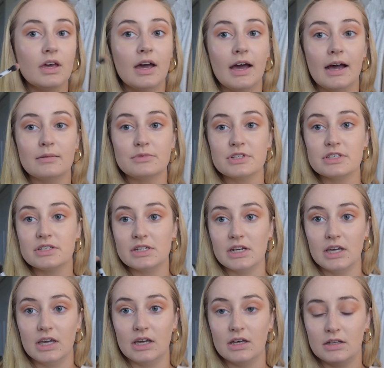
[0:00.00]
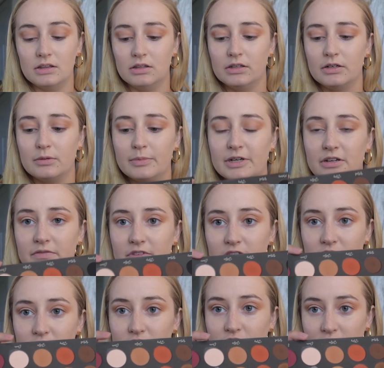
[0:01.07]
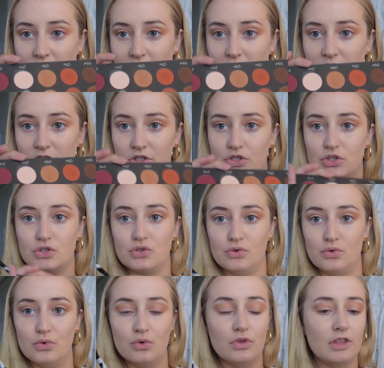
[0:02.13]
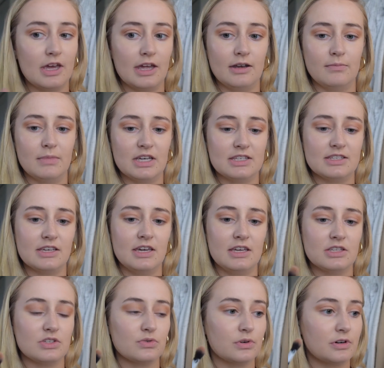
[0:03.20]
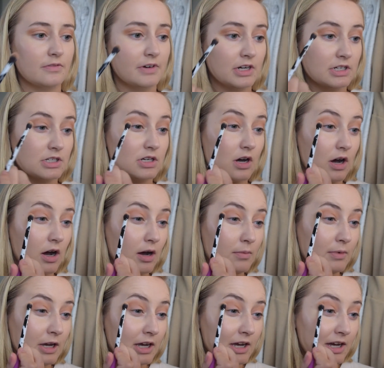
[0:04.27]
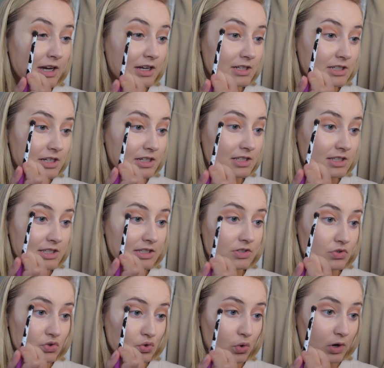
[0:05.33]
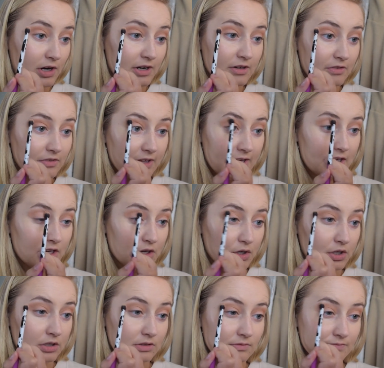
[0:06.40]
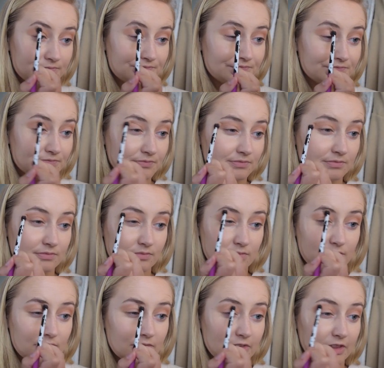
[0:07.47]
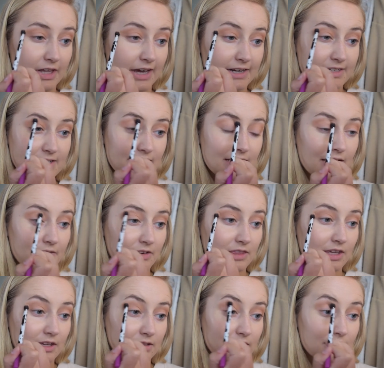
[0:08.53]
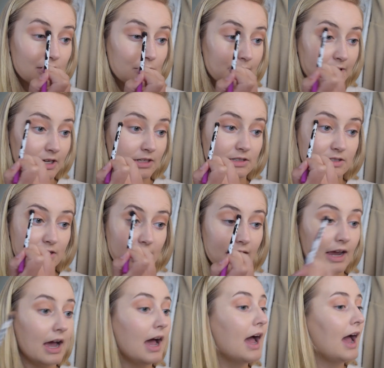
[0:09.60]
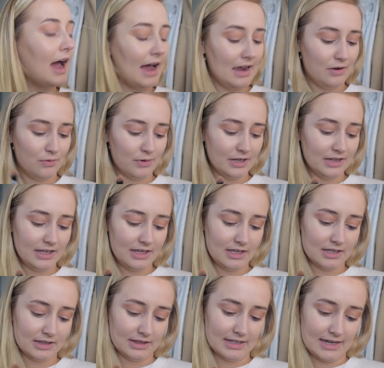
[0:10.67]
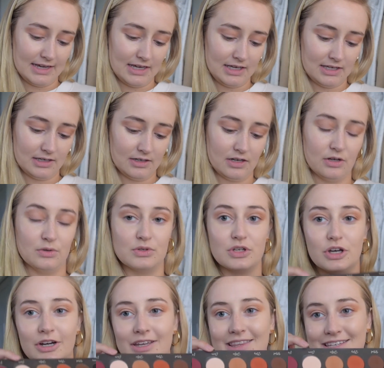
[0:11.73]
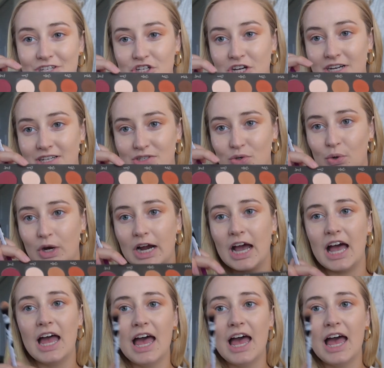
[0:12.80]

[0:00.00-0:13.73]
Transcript: I'm just taking a little bit of the shade Soothe and mixing it sort of on top, just to sort of like lighten everything a little bit. I really like, oh sorry, this shade is Aura.